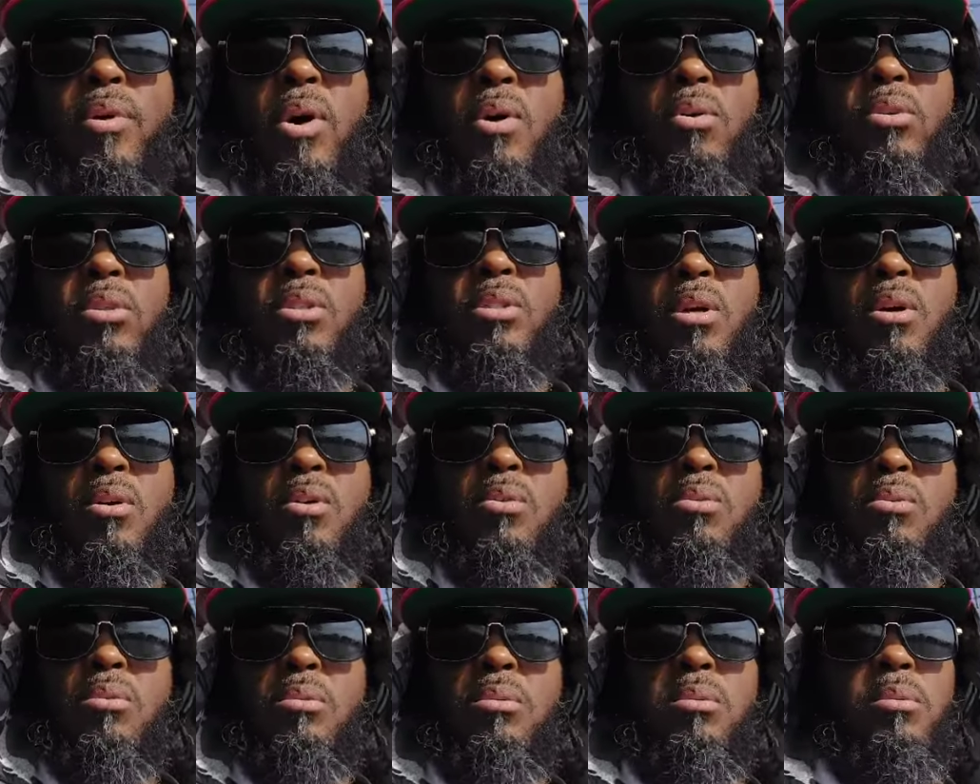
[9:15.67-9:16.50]
on his
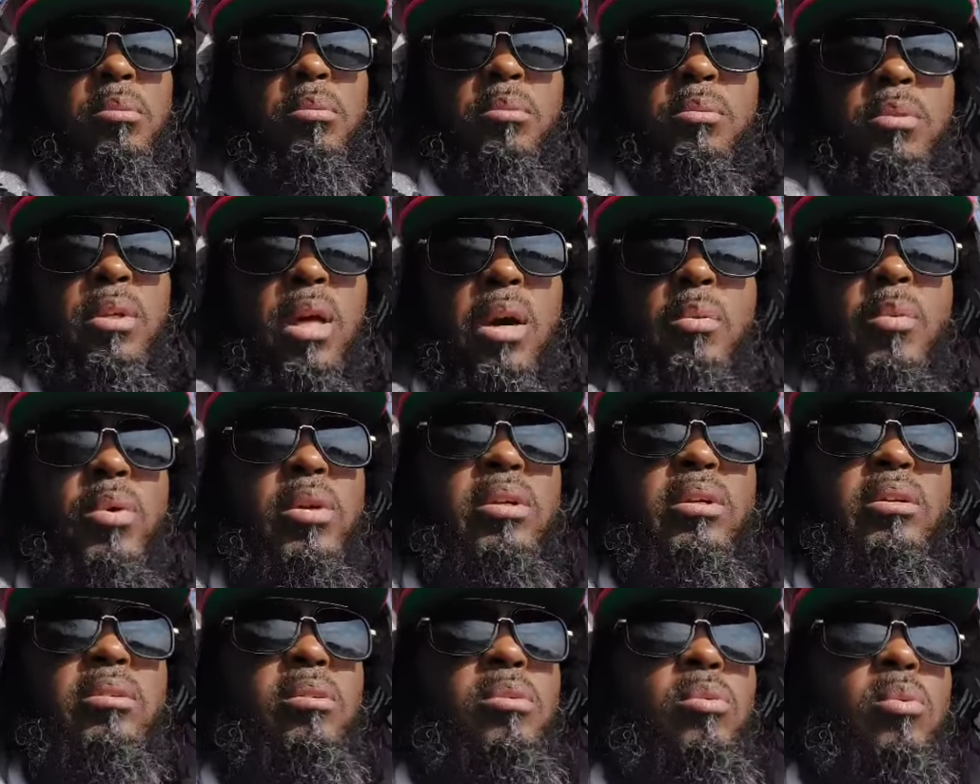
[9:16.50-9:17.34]
own. That
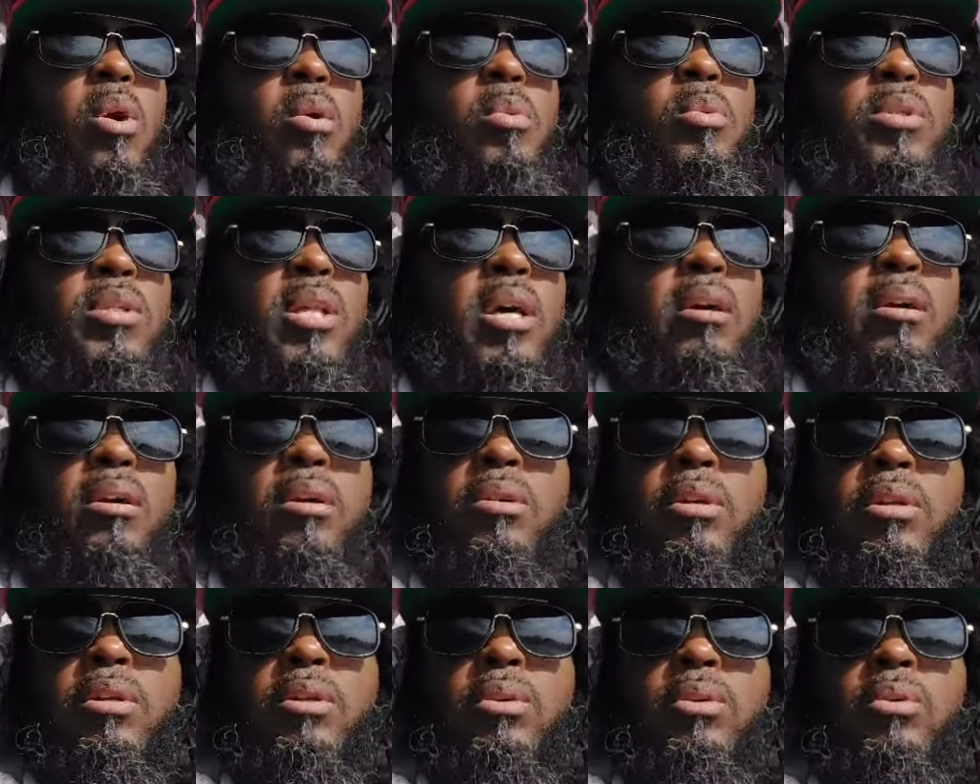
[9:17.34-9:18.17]
wouldn't have, what was that
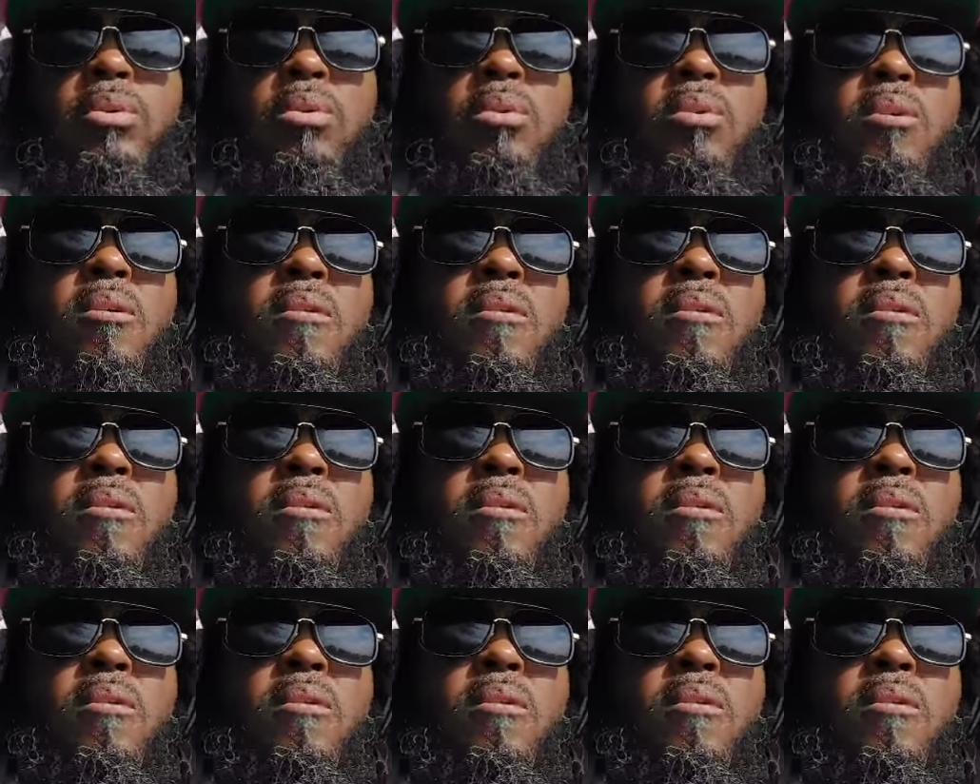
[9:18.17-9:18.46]
going to do?